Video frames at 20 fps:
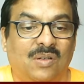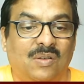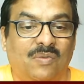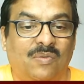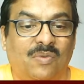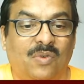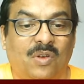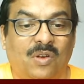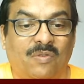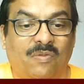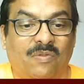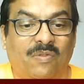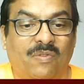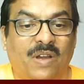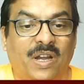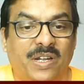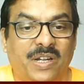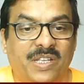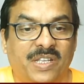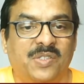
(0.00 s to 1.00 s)
for
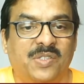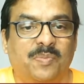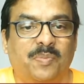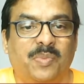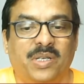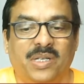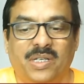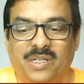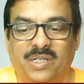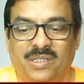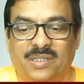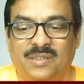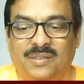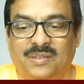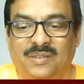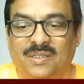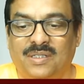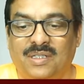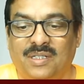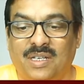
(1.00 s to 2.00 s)
fighting spirit,
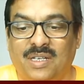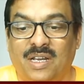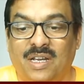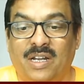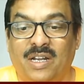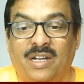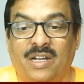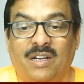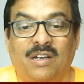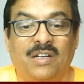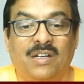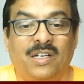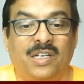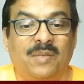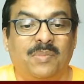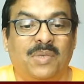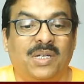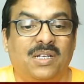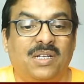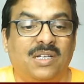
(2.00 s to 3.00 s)
and
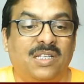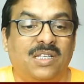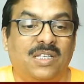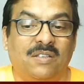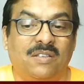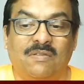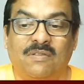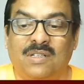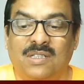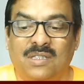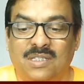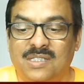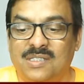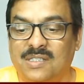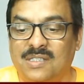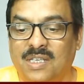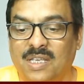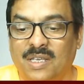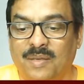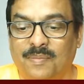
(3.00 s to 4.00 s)
ultimately he won this
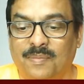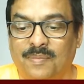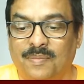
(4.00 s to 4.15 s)
game.